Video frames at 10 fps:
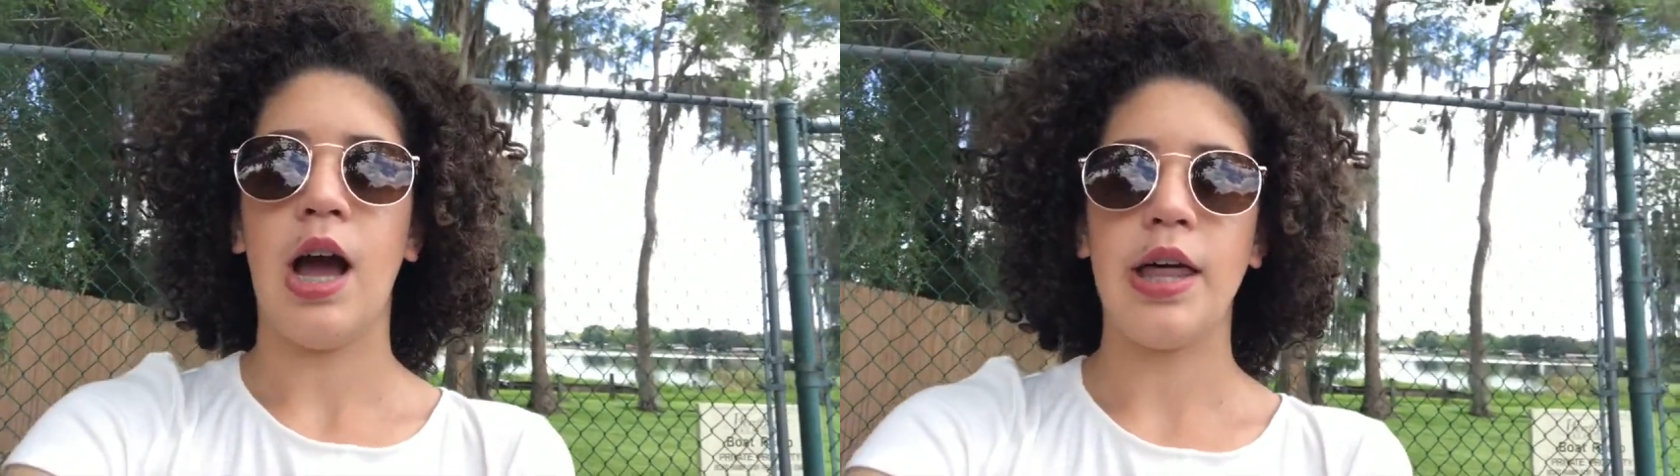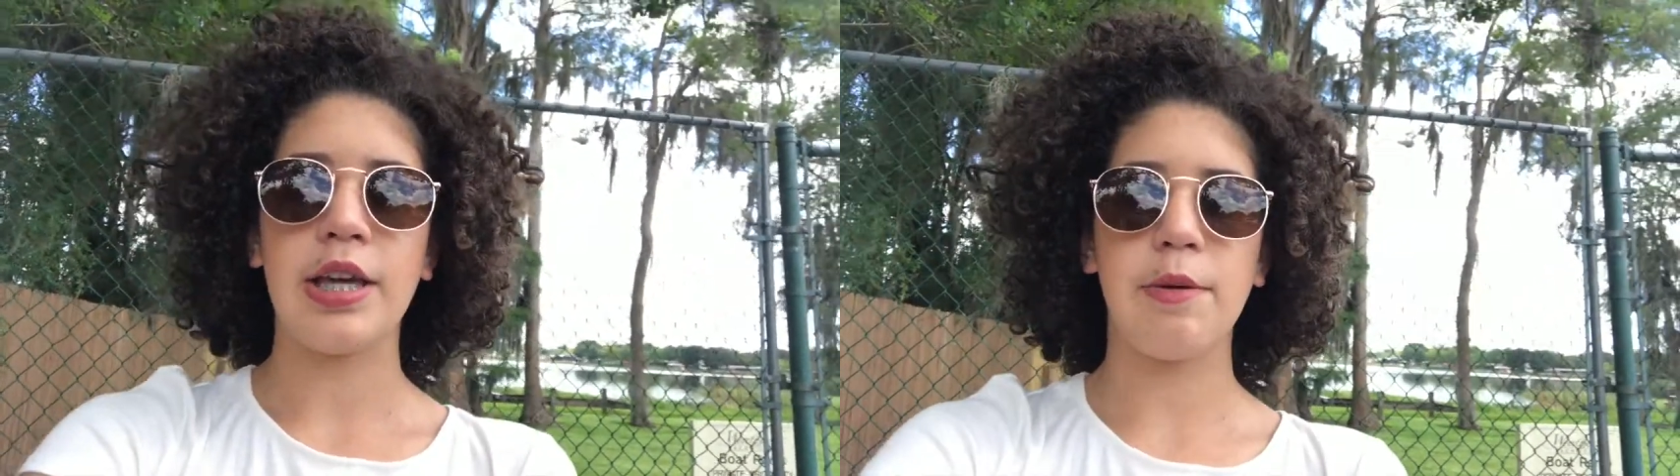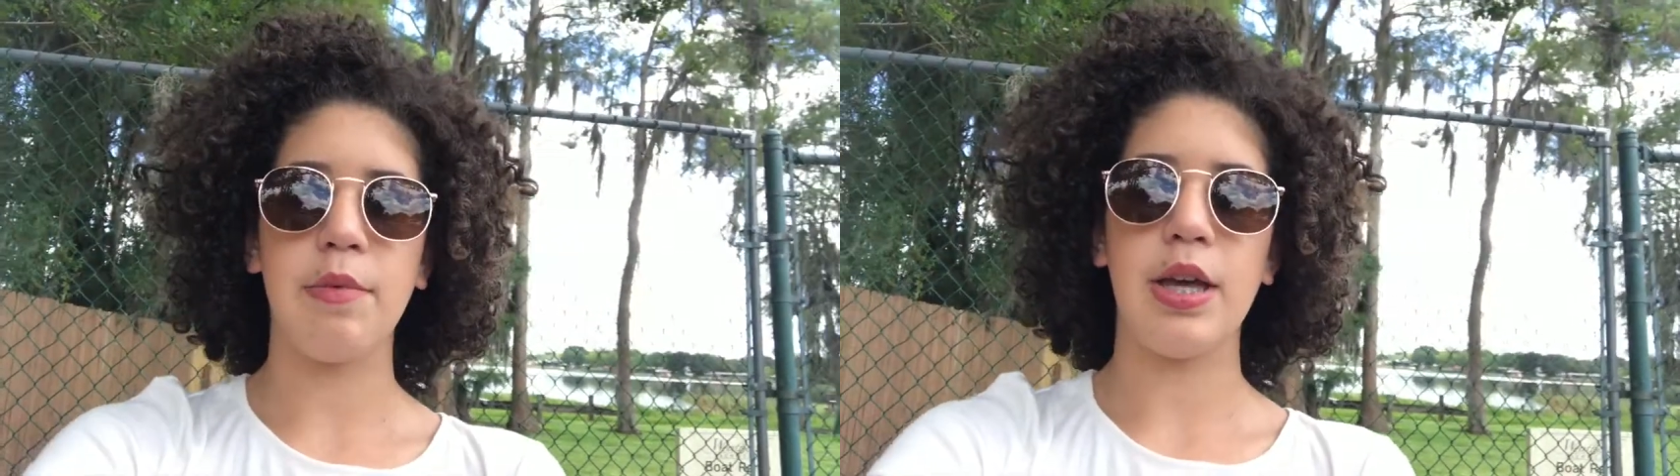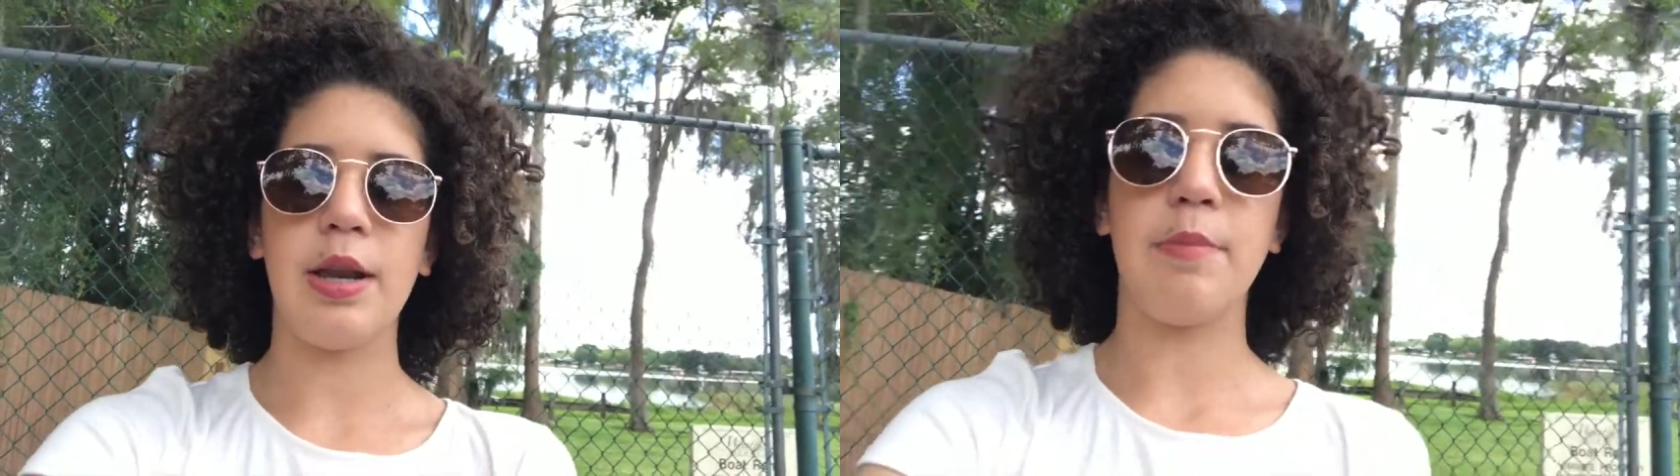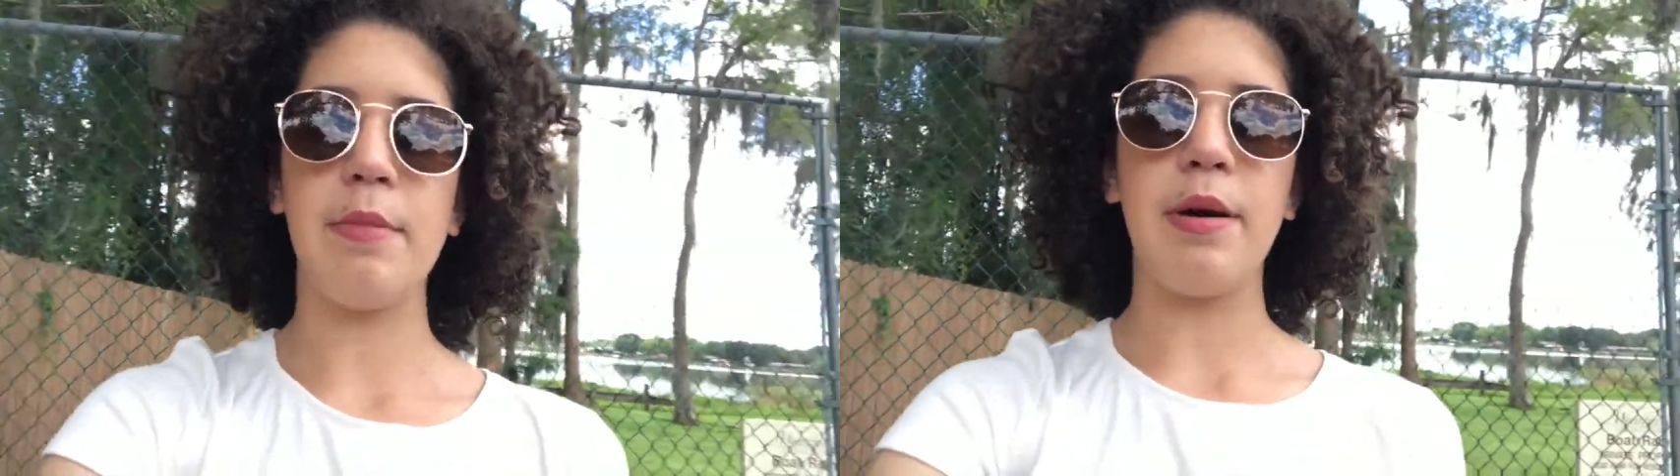I think
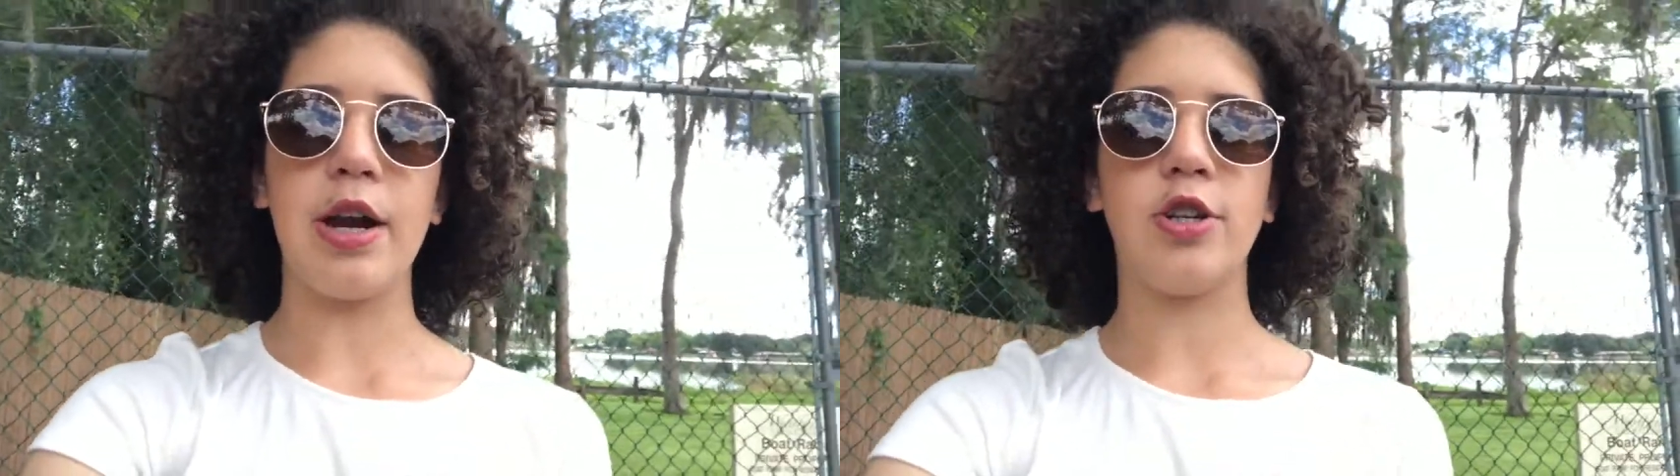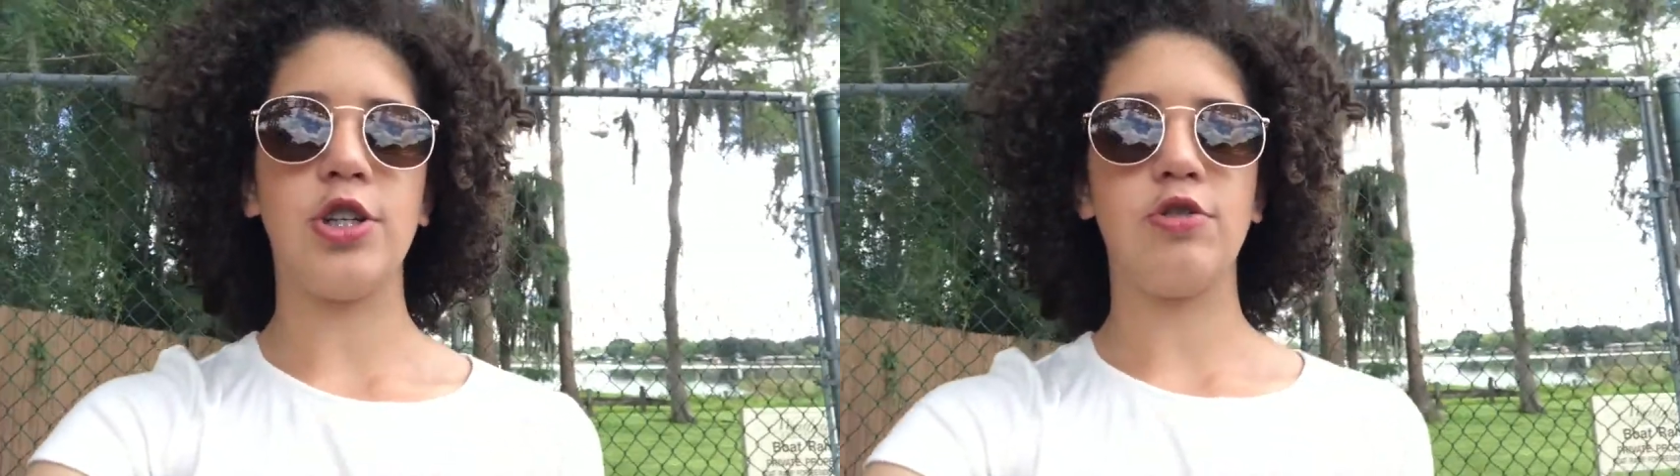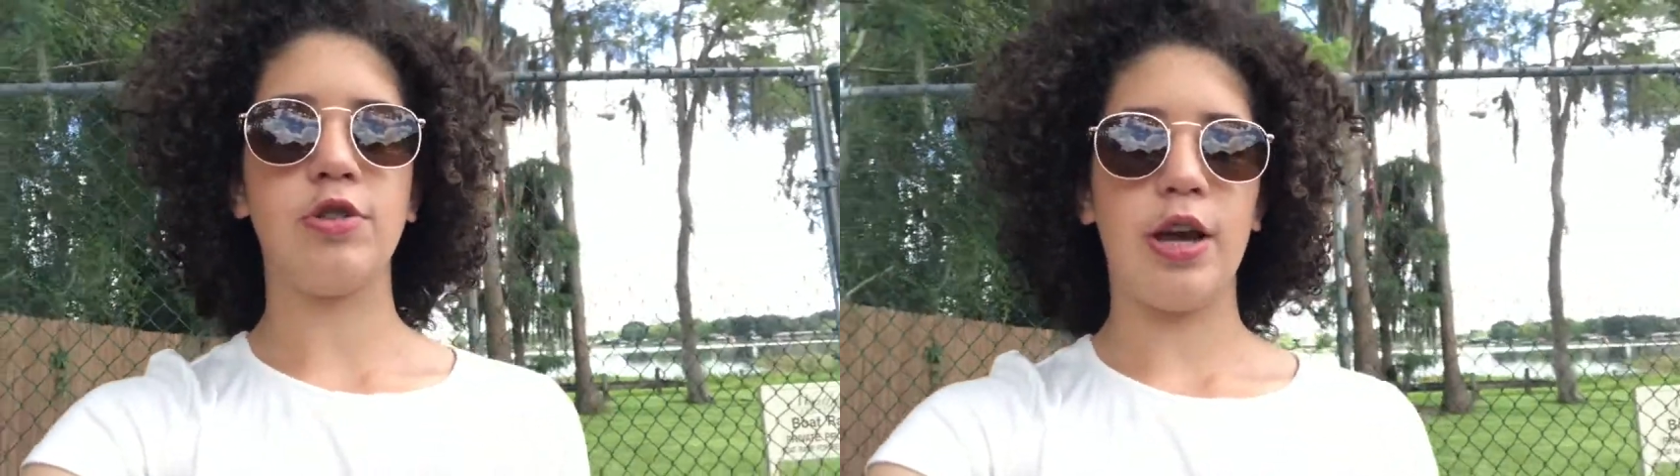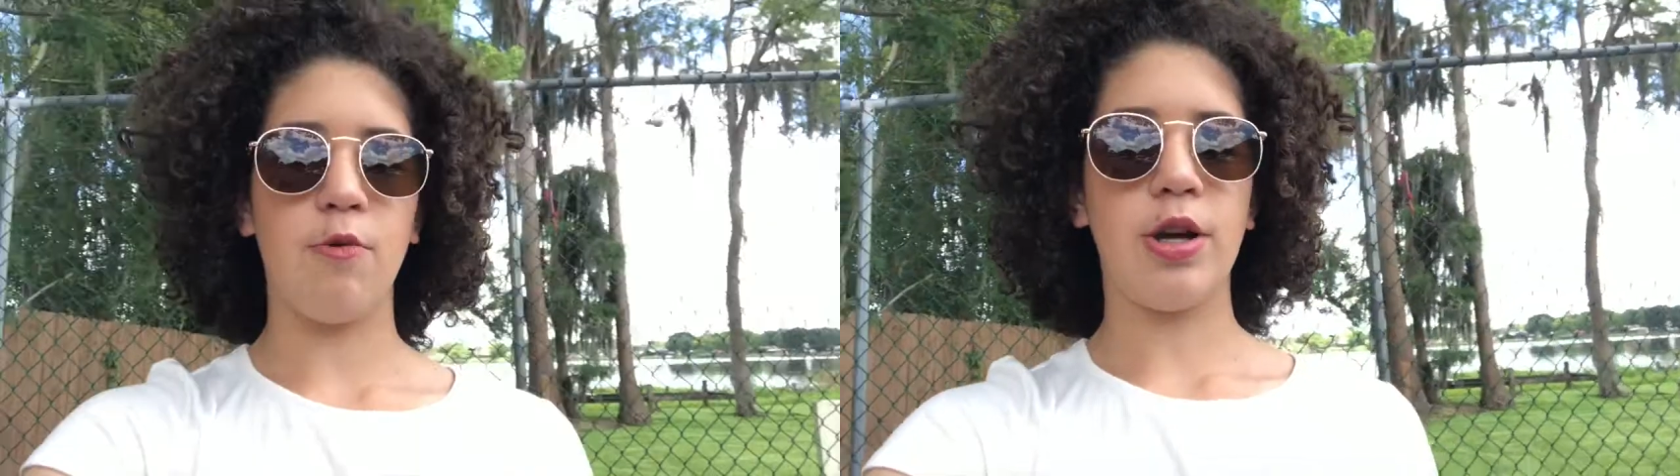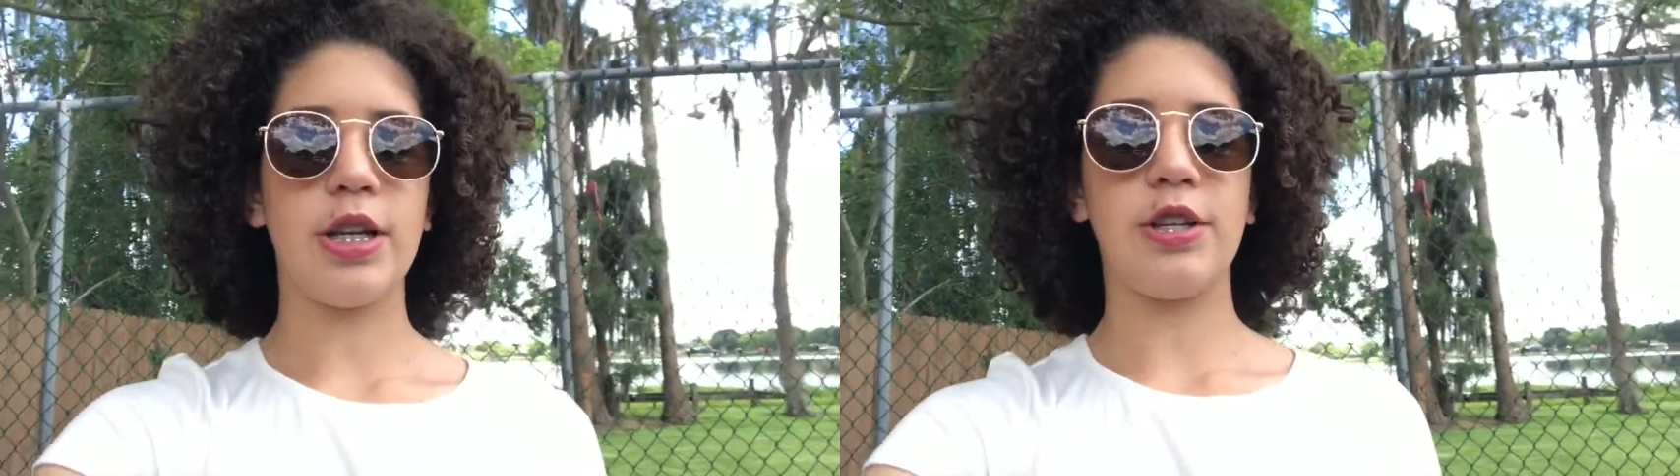it'd be better to do day
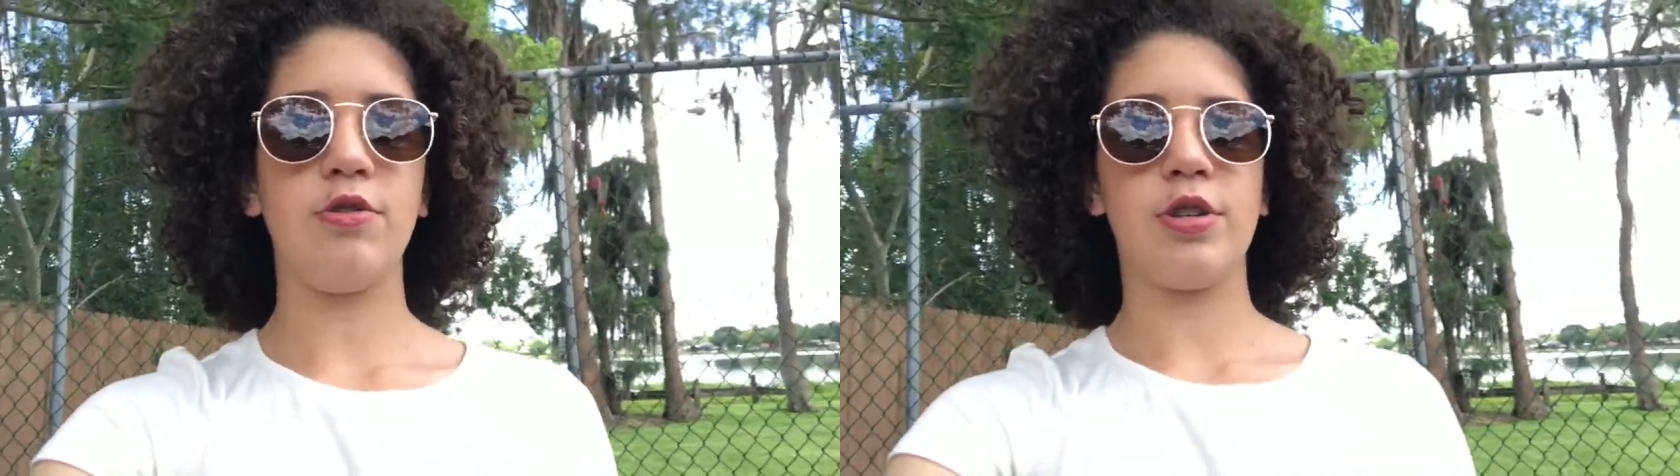one, day two,